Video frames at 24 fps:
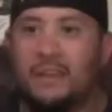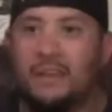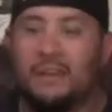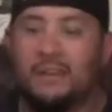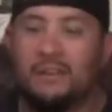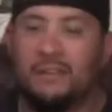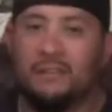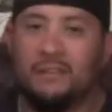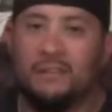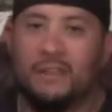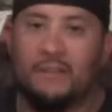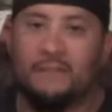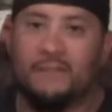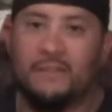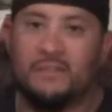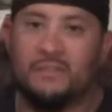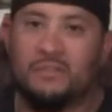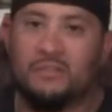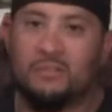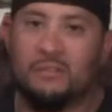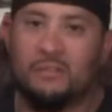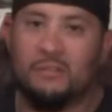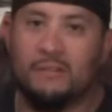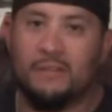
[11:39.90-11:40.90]
Love the
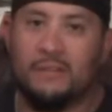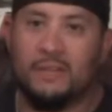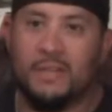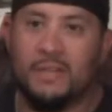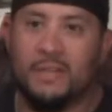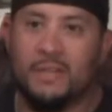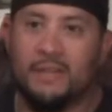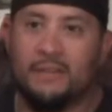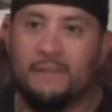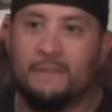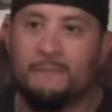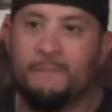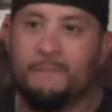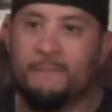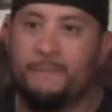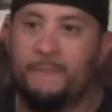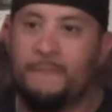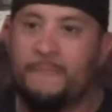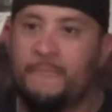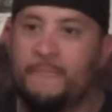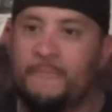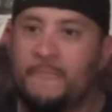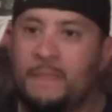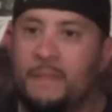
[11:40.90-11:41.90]
storyline,
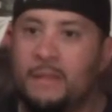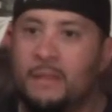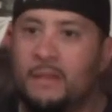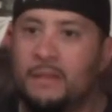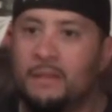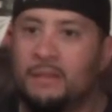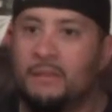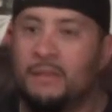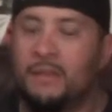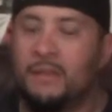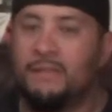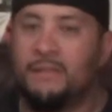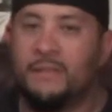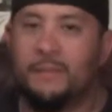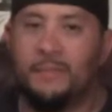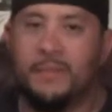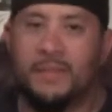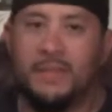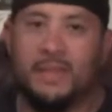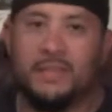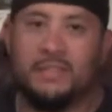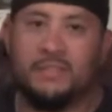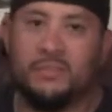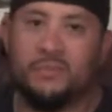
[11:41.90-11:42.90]
love the
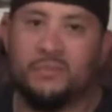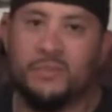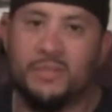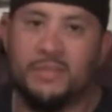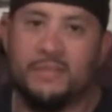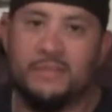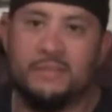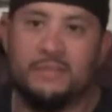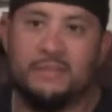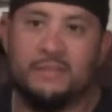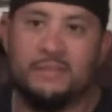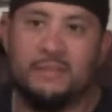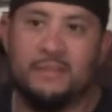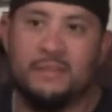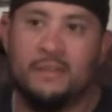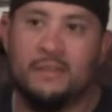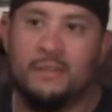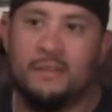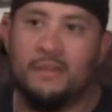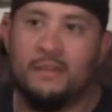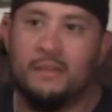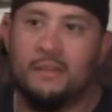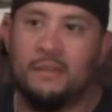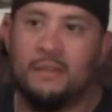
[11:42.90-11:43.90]
plot twist,
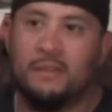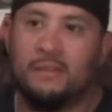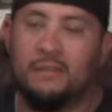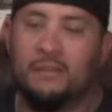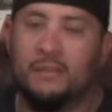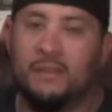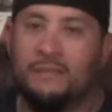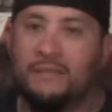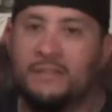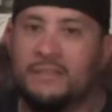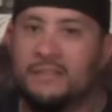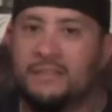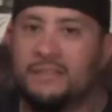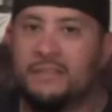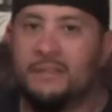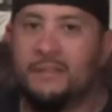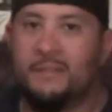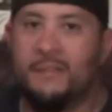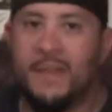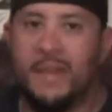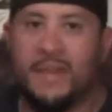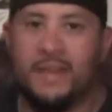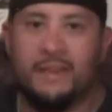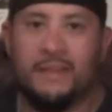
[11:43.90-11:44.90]
love the
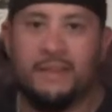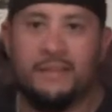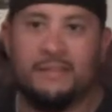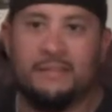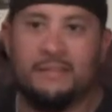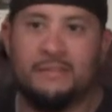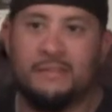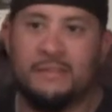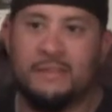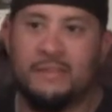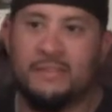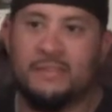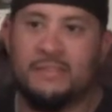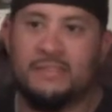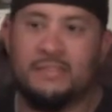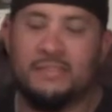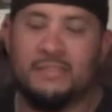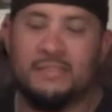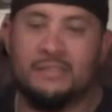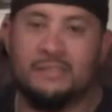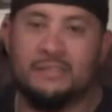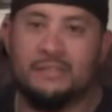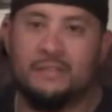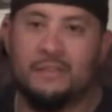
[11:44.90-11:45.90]
cinematics. It's
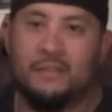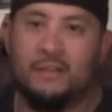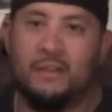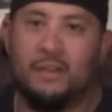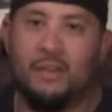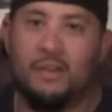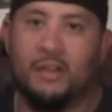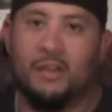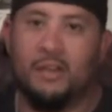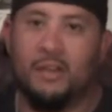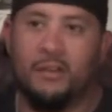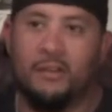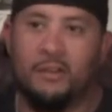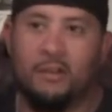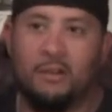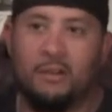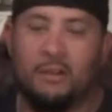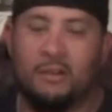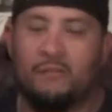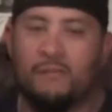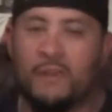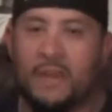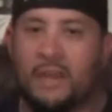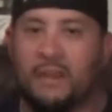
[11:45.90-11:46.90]
just an
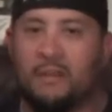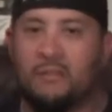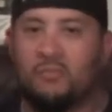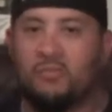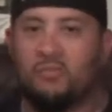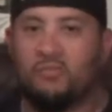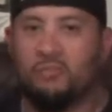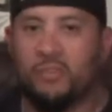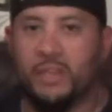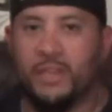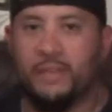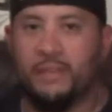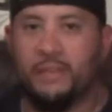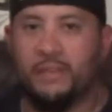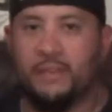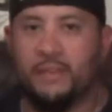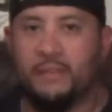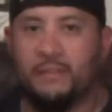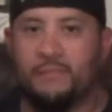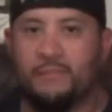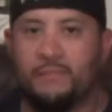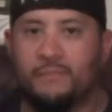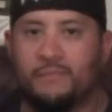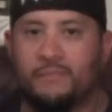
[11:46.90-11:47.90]
all-around great
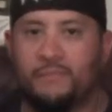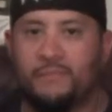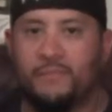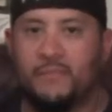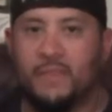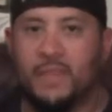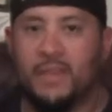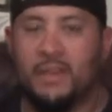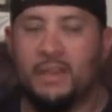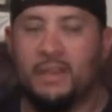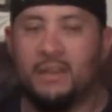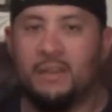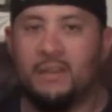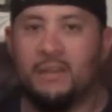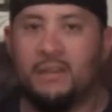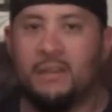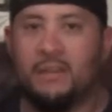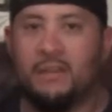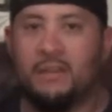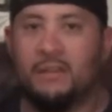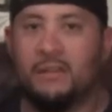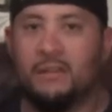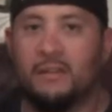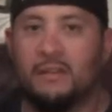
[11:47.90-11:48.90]
game,
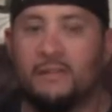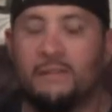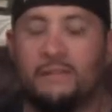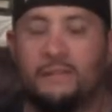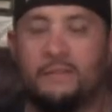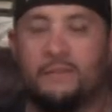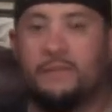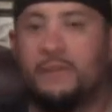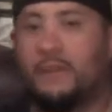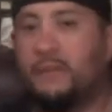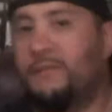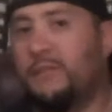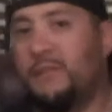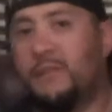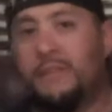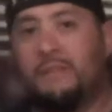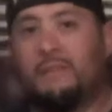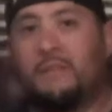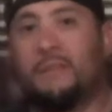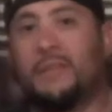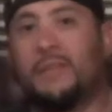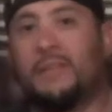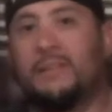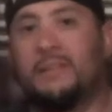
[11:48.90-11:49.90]
and if you
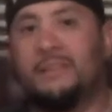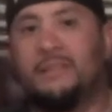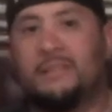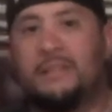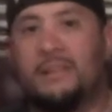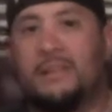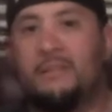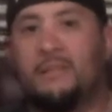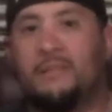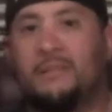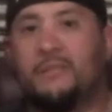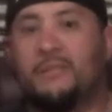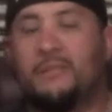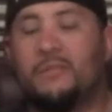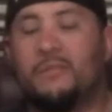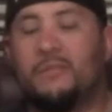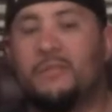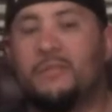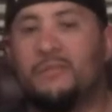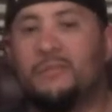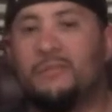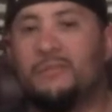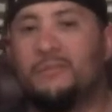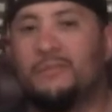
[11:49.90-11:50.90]
never played this game before,
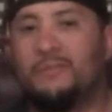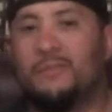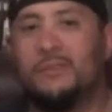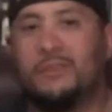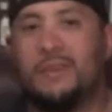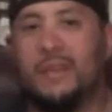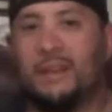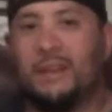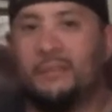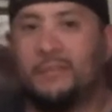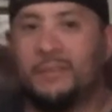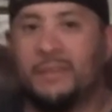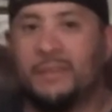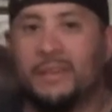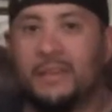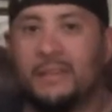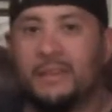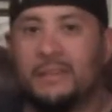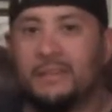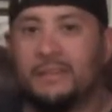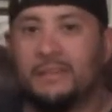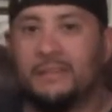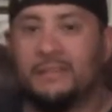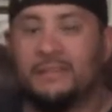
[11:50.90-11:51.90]
you gotta play
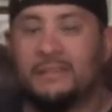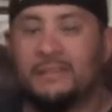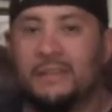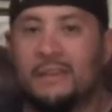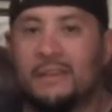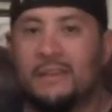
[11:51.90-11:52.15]
it at least